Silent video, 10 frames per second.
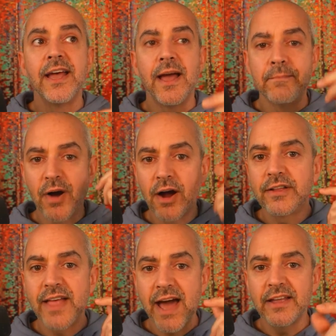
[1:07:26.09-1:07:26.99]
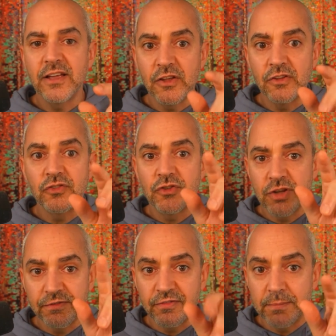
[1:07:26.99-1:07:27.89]
And part of that is
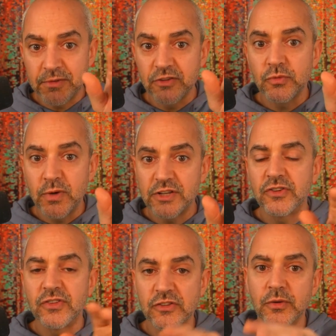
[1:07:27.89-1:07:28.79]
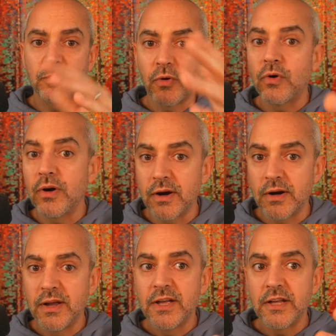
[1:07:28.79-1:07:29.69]
to flip the switches that support
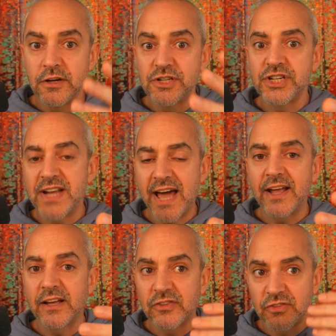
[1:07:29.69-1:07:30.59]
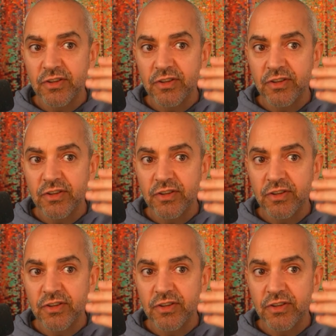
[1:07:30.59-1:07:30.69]
your genetics